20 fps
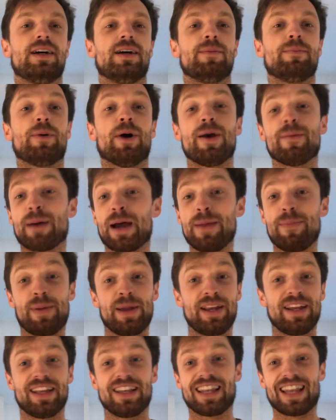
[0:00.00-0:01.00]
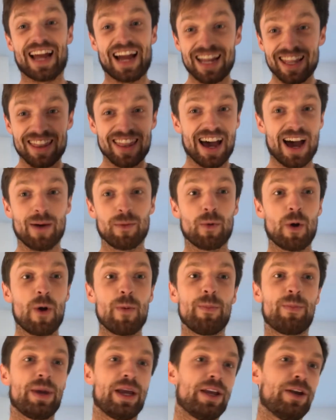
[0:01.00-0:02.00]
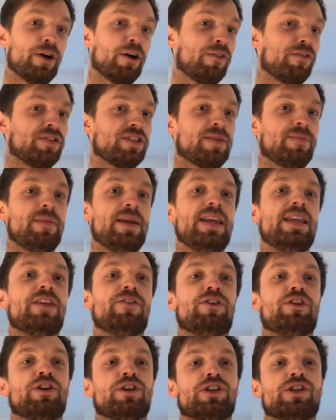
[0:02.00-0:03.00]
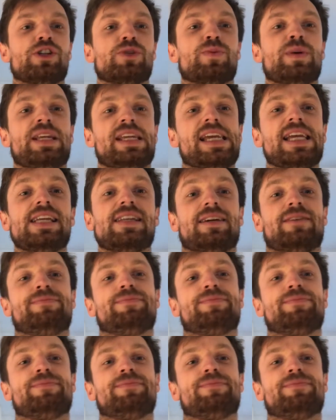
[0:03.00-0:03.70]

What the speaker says: But in my opinion, like, that won't be enough to meet the reductions we need.